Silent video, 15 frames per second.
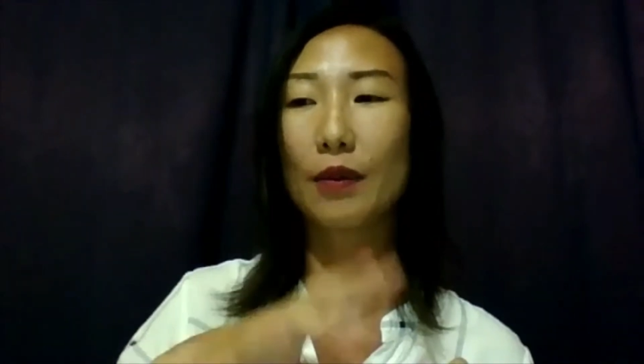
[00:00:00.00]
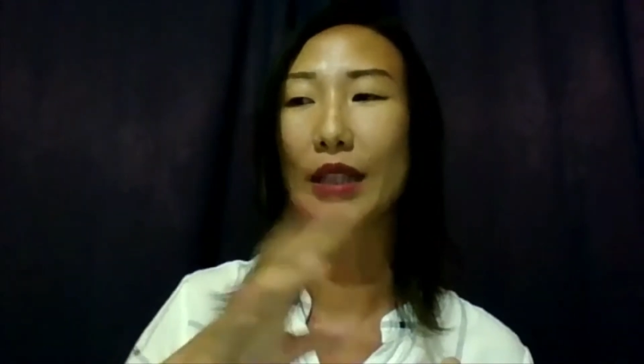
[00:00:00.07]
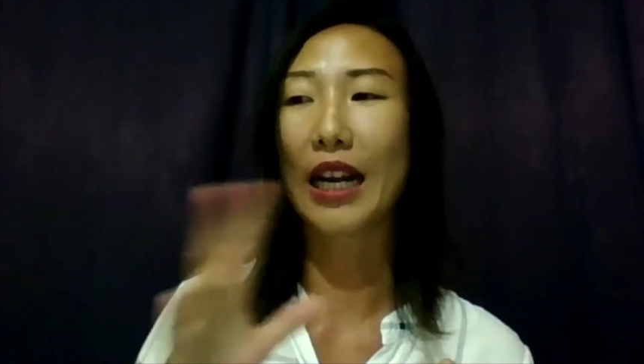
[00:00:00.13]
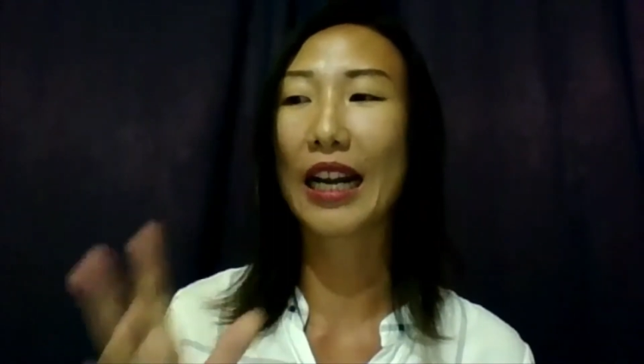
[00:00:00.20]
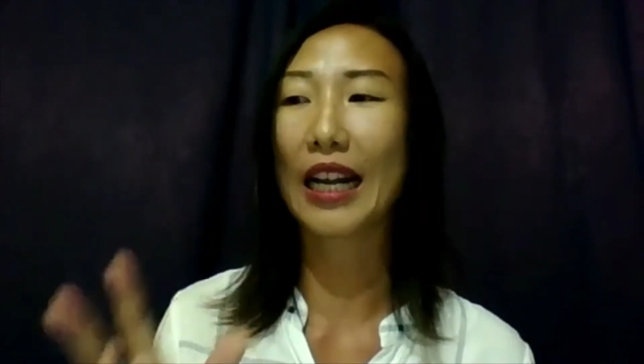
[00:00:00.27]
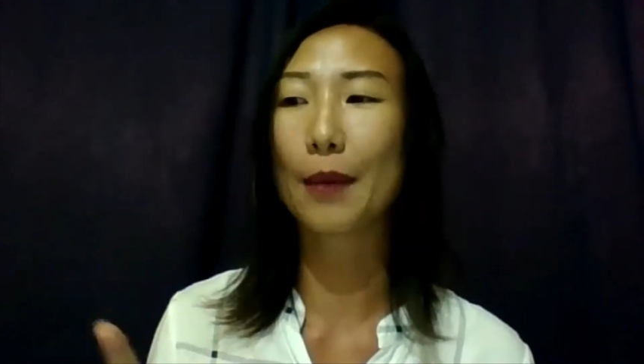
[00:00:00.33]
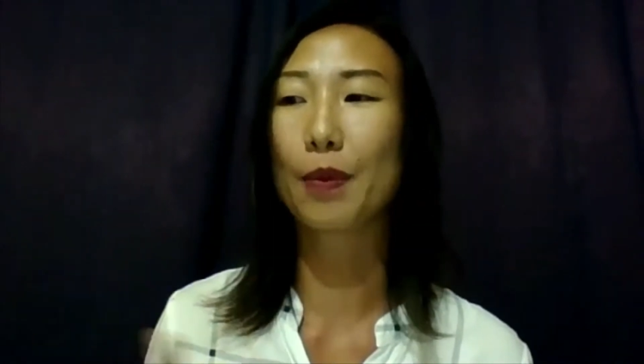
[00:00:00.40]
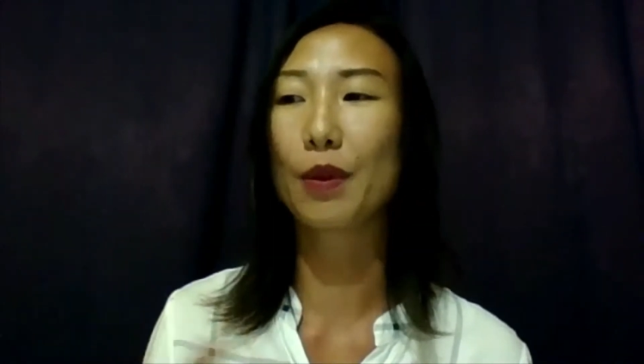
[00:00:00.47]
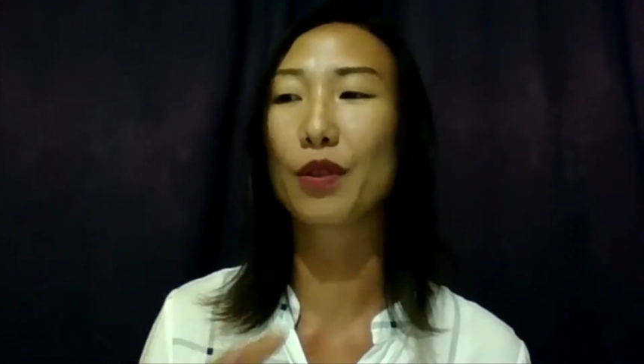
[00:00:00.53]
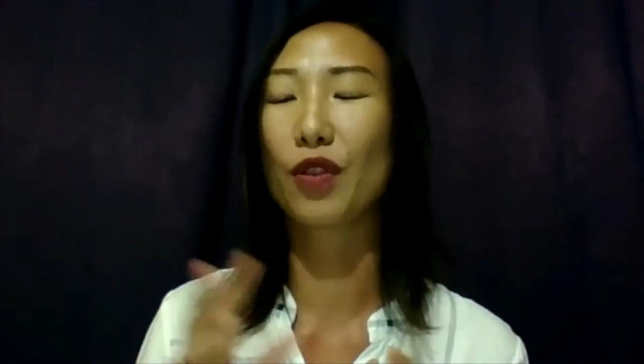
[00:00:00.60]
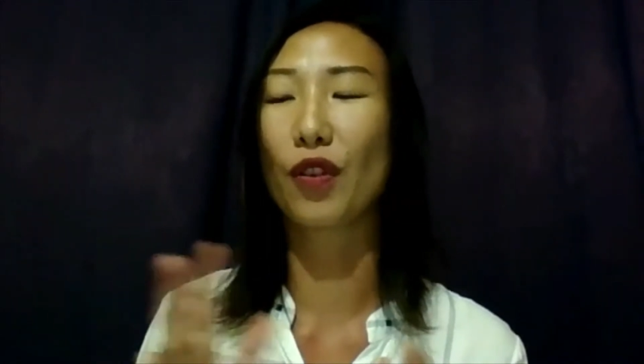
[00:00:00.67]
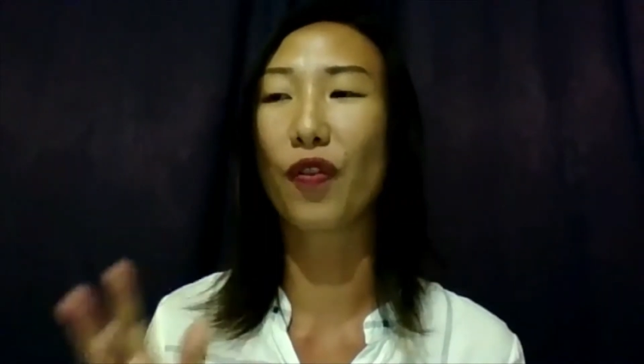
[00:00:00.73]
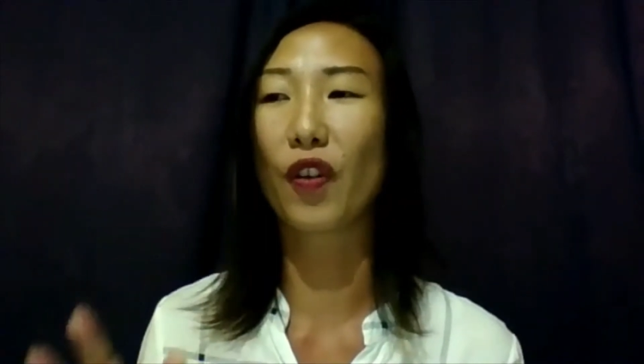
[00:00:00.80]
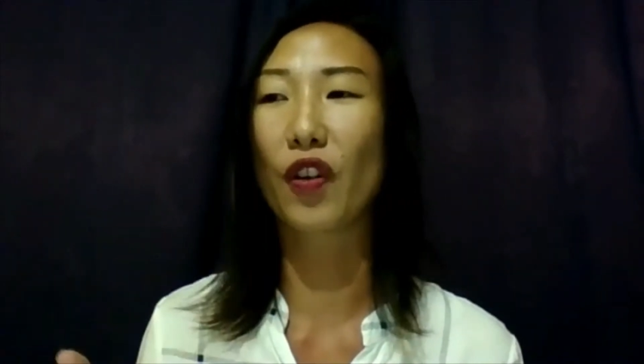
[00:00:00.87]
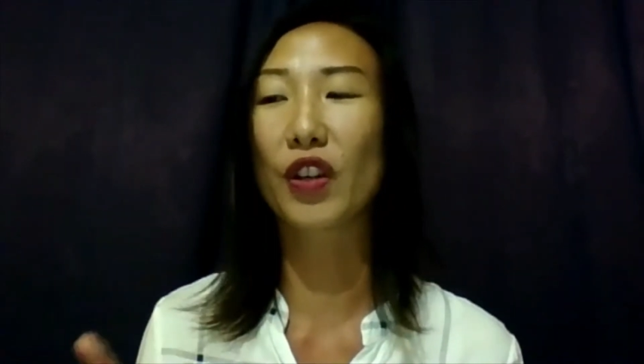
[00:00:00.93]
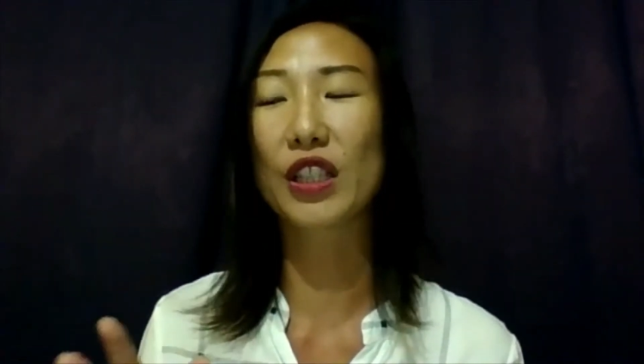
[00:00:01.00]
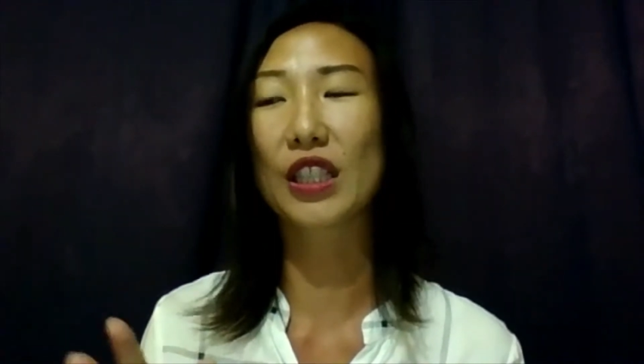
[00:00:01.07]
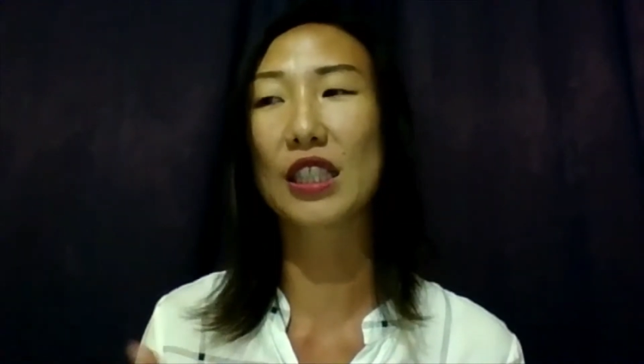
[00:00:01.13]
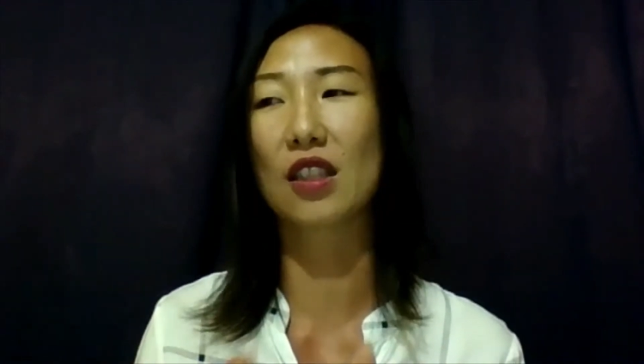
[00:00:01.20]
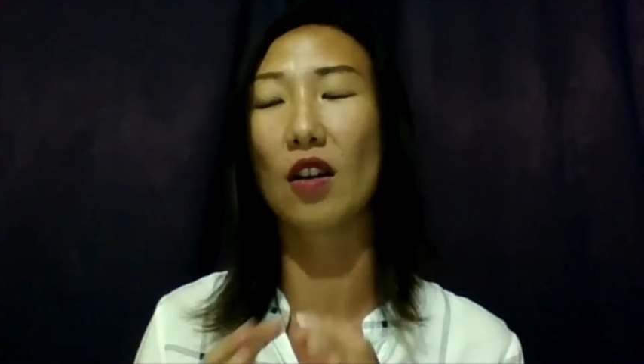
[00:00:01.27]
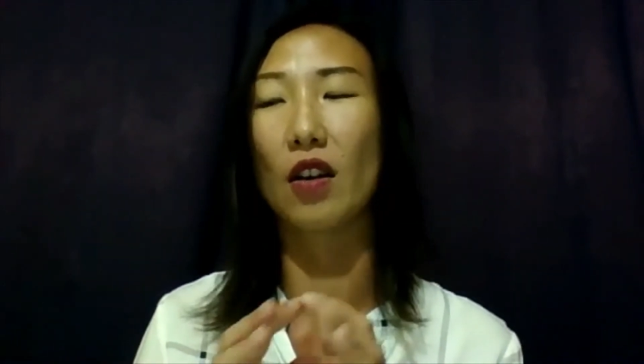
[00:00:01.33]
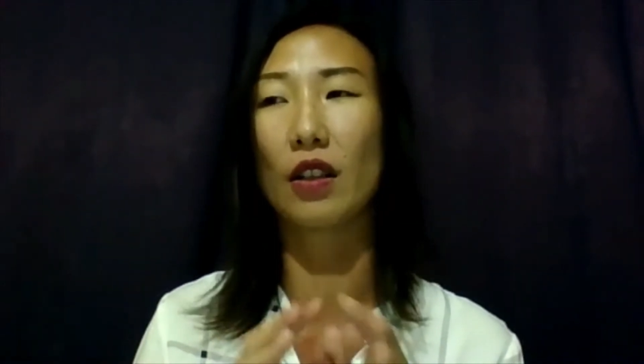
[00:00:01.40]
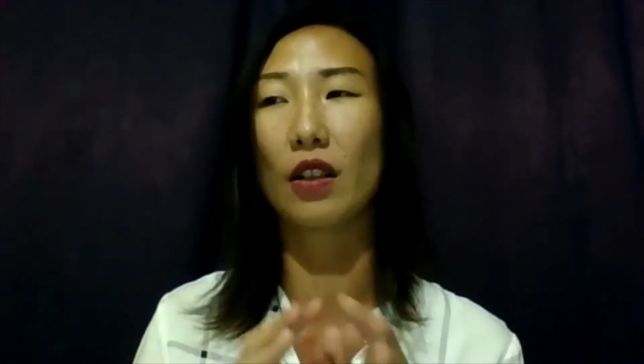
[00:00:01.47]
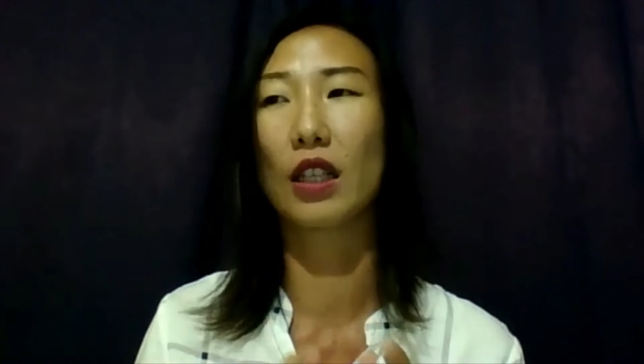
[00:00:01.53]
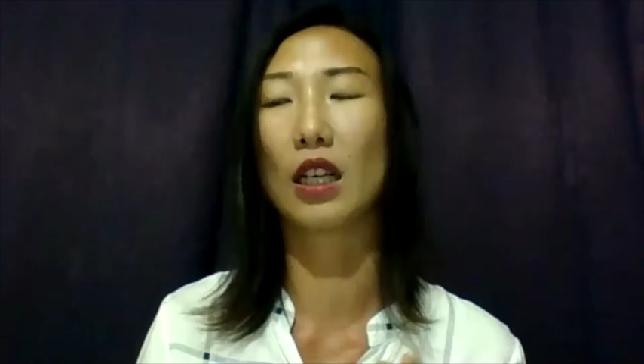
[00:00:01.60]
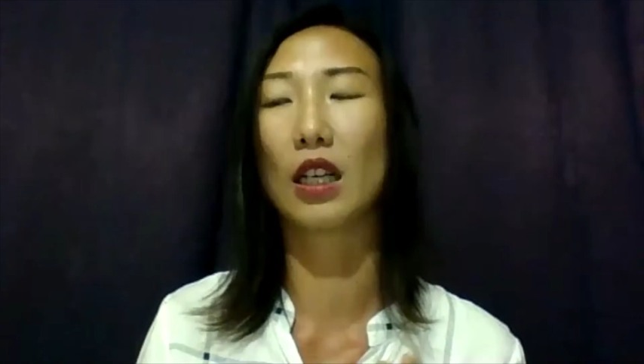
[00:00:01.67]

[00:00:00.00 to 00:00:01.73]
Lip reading: they are able to focus on